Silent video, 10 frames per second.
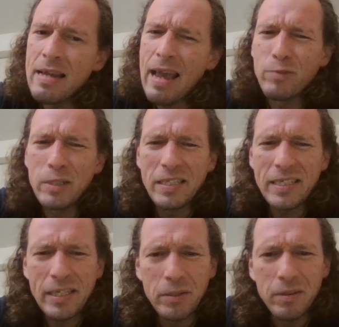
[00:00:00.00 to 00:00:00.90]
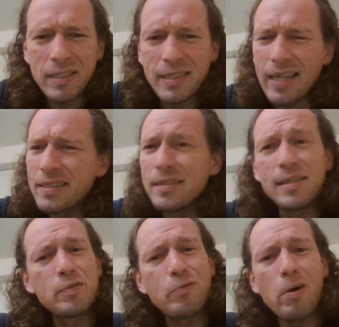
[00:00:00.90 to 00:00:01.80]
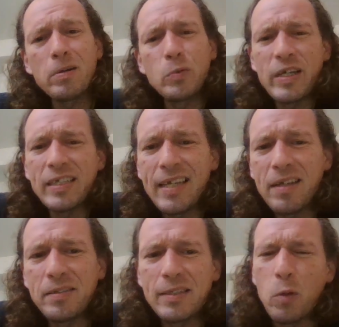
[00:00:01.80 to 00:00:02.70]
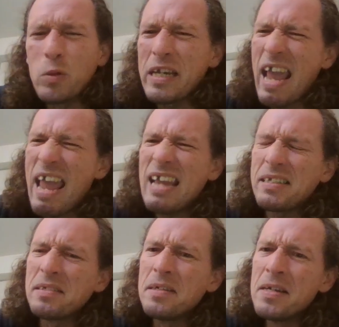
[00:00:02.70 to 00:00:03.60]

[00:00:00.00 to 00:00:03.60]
Every signal it senses, as far as we can tell, says only hate.